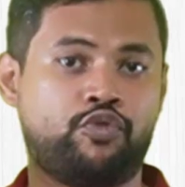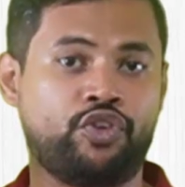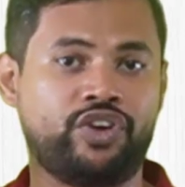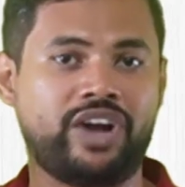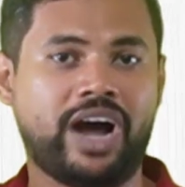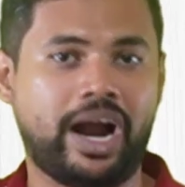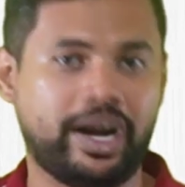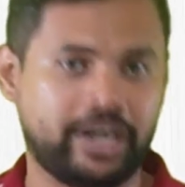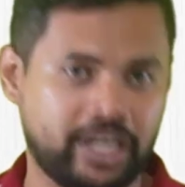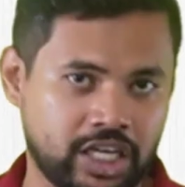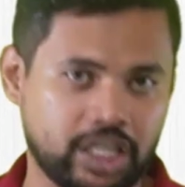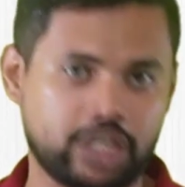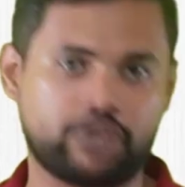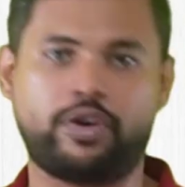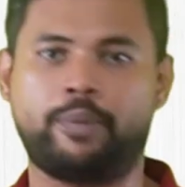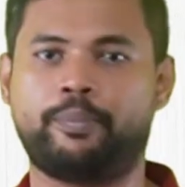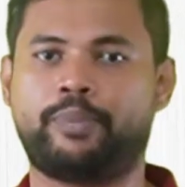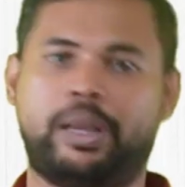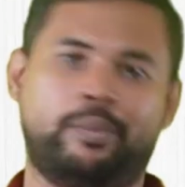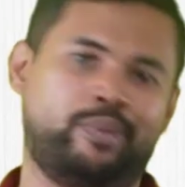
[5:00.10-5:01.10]
food articles
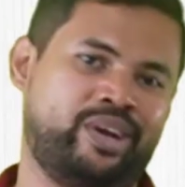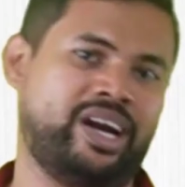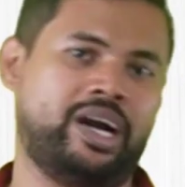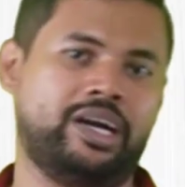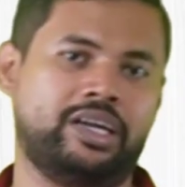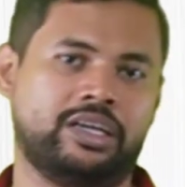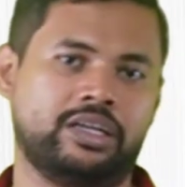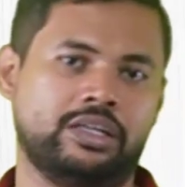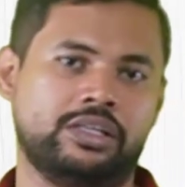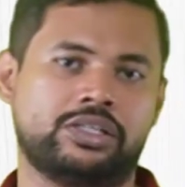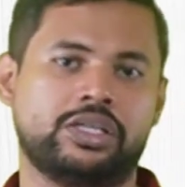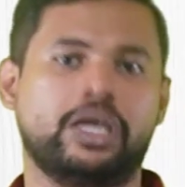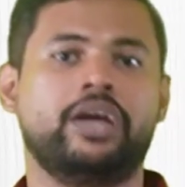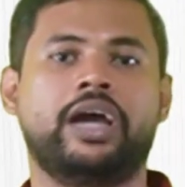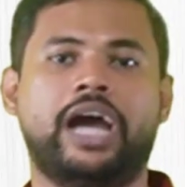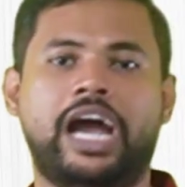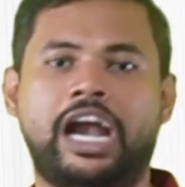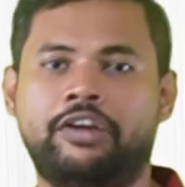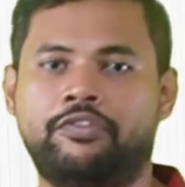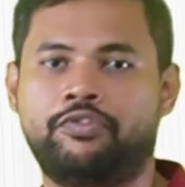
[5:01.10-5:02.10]
from primary articles
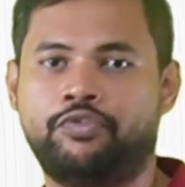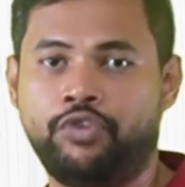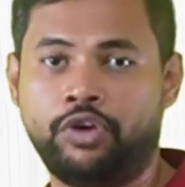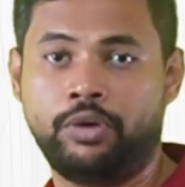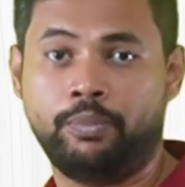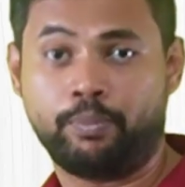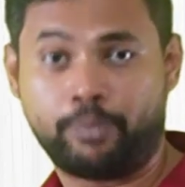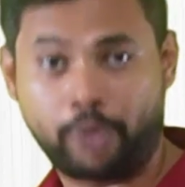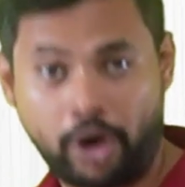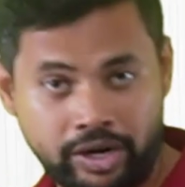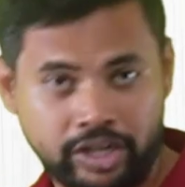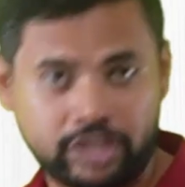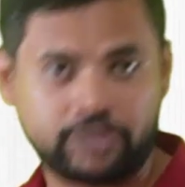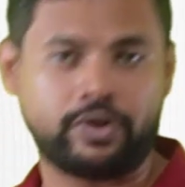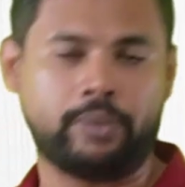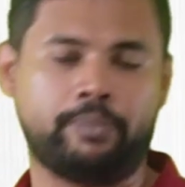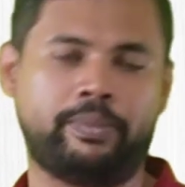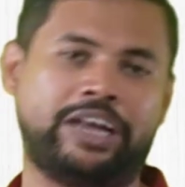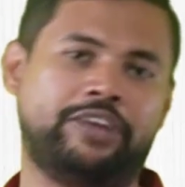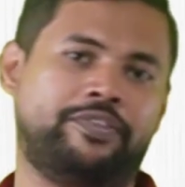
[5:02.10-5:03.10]
and food products
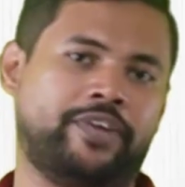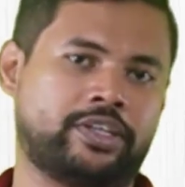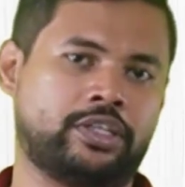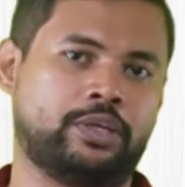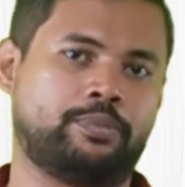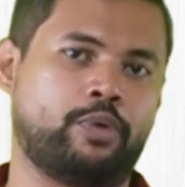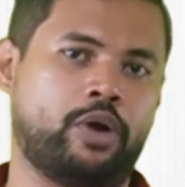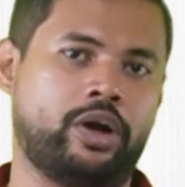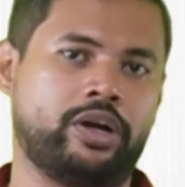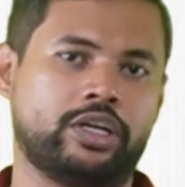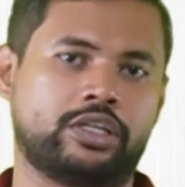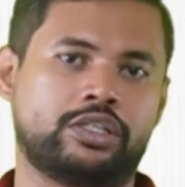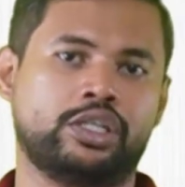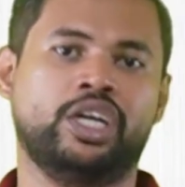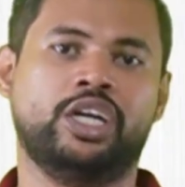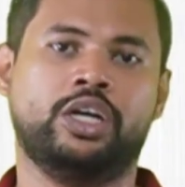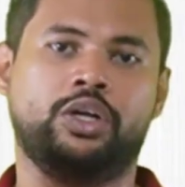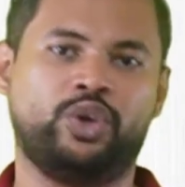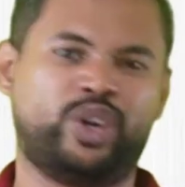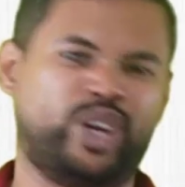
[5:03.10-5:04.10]
from manufactured products
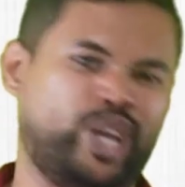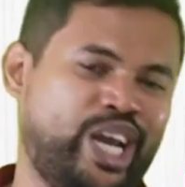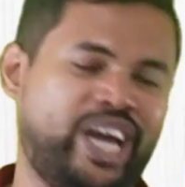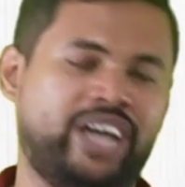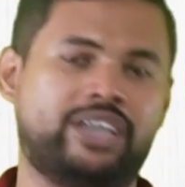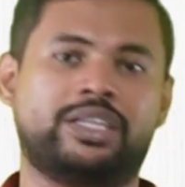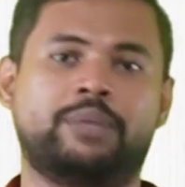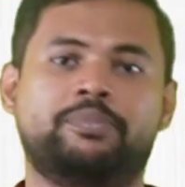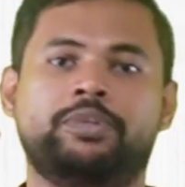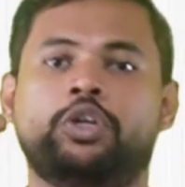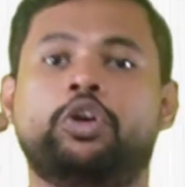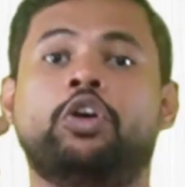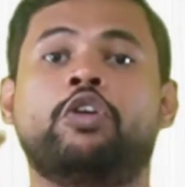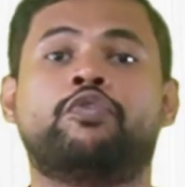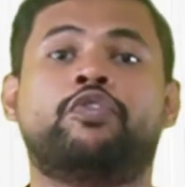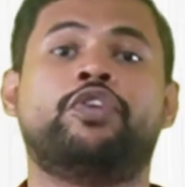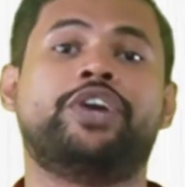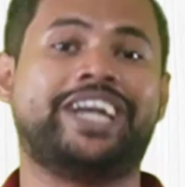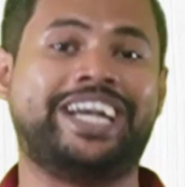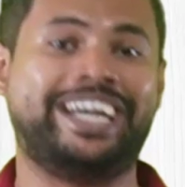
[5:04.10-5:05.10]
to create something called
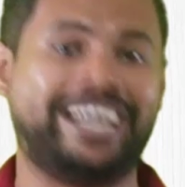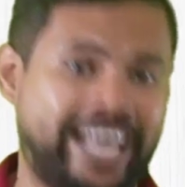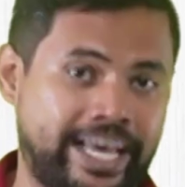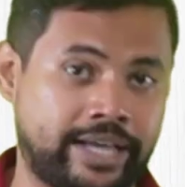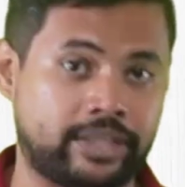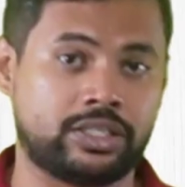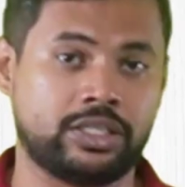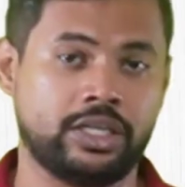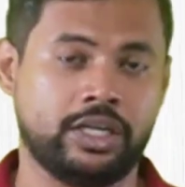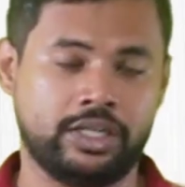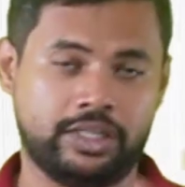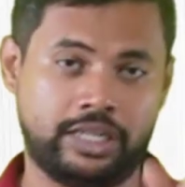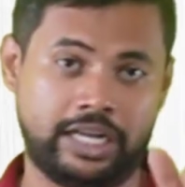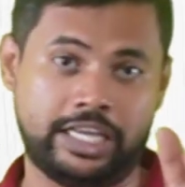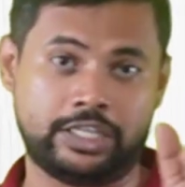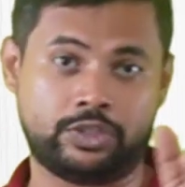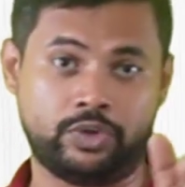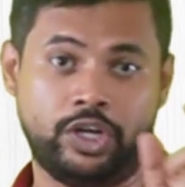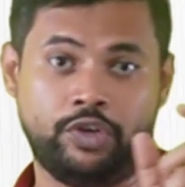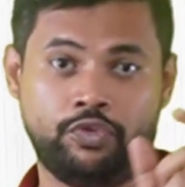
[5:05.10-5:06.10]
food index that
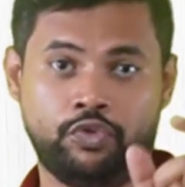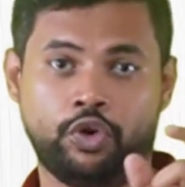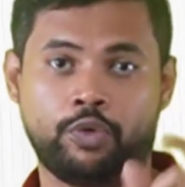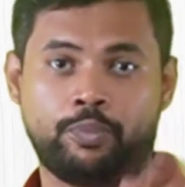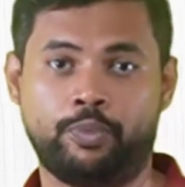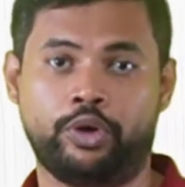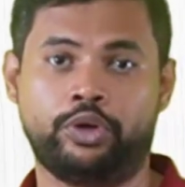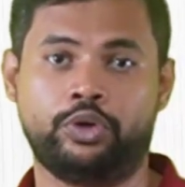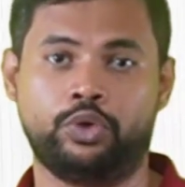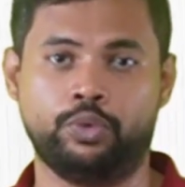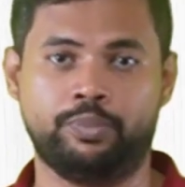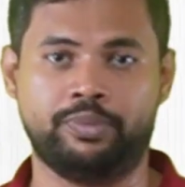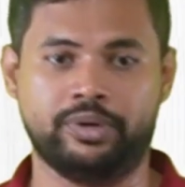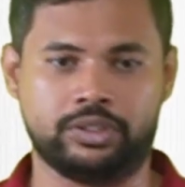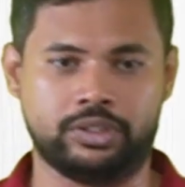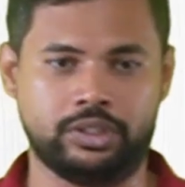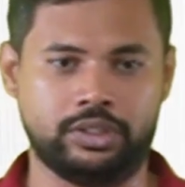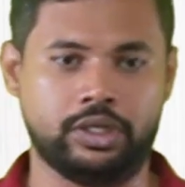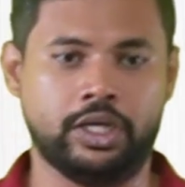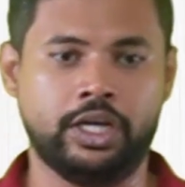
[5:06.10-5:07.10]
has
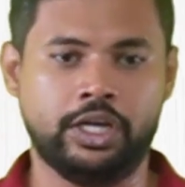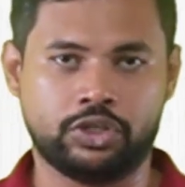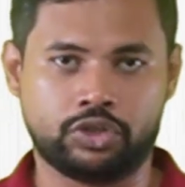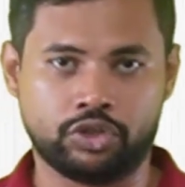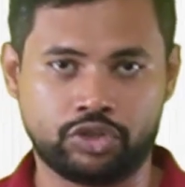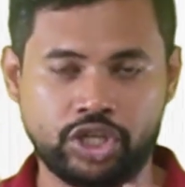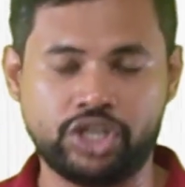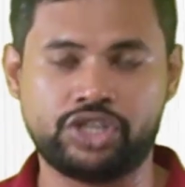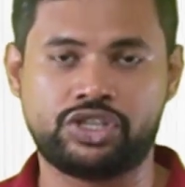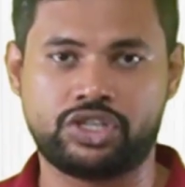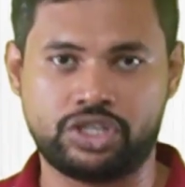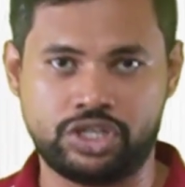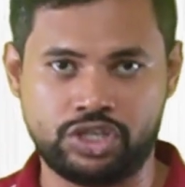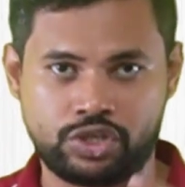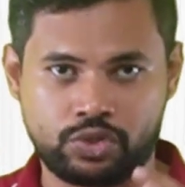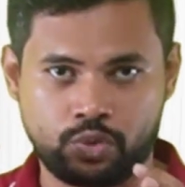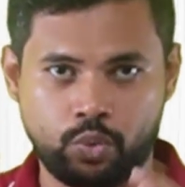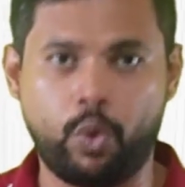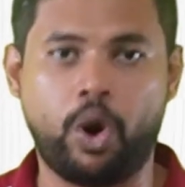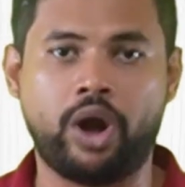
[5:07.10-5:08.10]
24.2%. So this
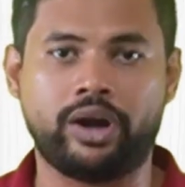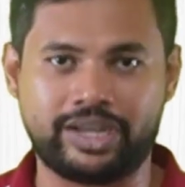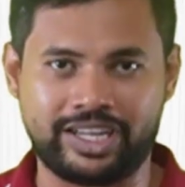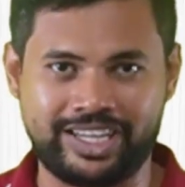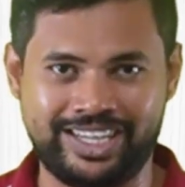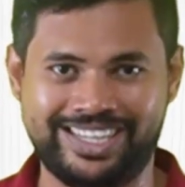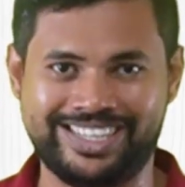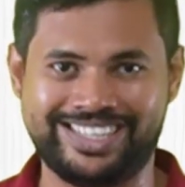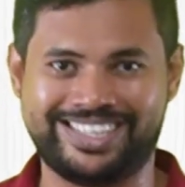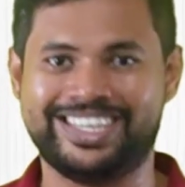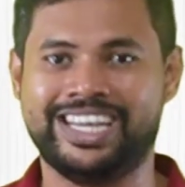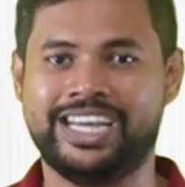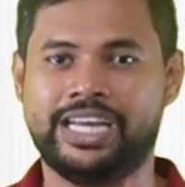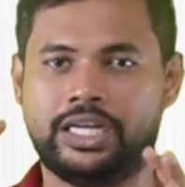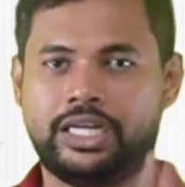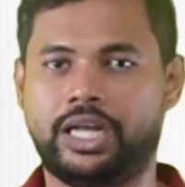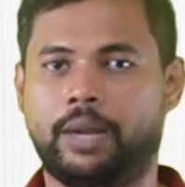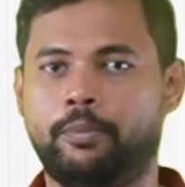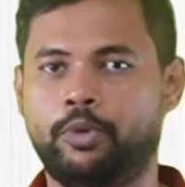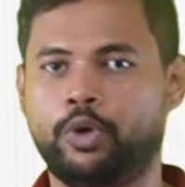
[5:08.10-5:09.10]
is what is
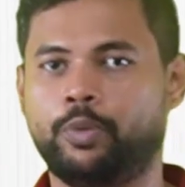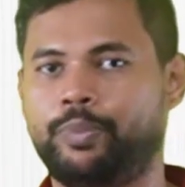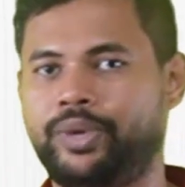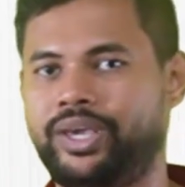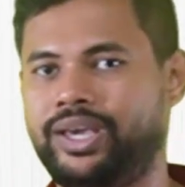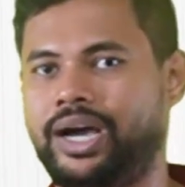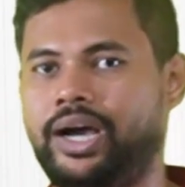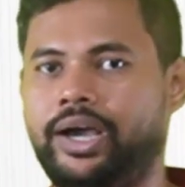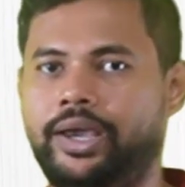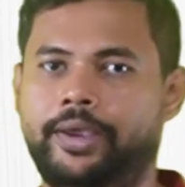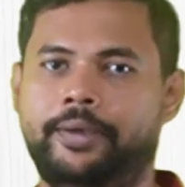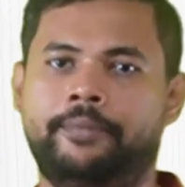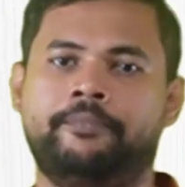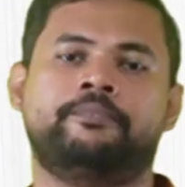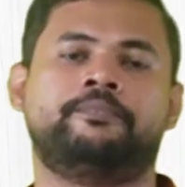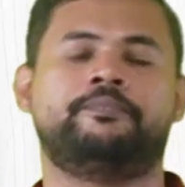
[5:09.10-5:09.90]
WPI.